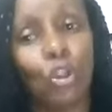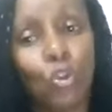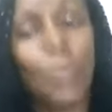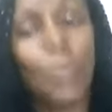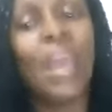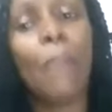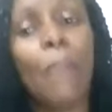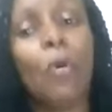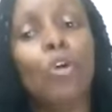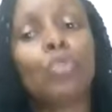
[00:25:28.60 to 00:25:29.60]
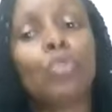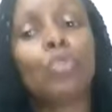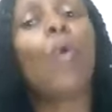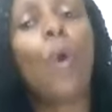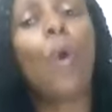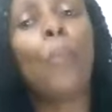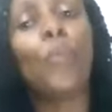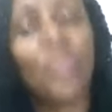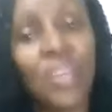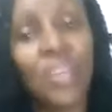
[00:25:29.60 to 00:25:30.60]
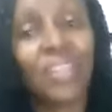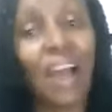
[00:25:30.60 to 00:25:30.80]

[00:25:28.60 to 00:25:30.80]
to be able to cope with it.